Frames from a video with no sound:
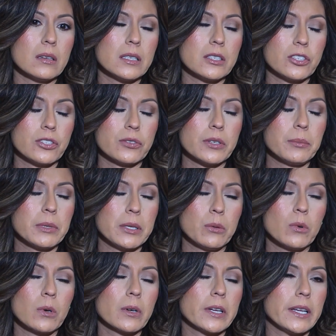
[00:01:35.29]

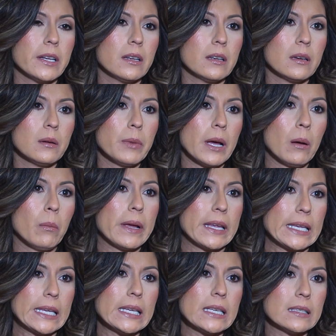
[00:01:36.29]
extremely worried about
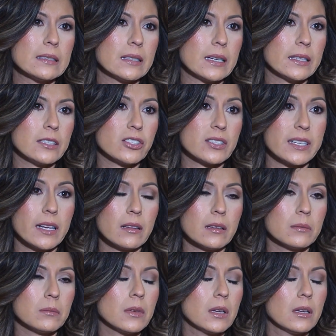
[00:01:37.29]
my kids, and I just
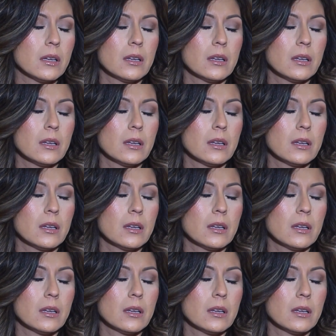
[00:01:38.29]
tell him,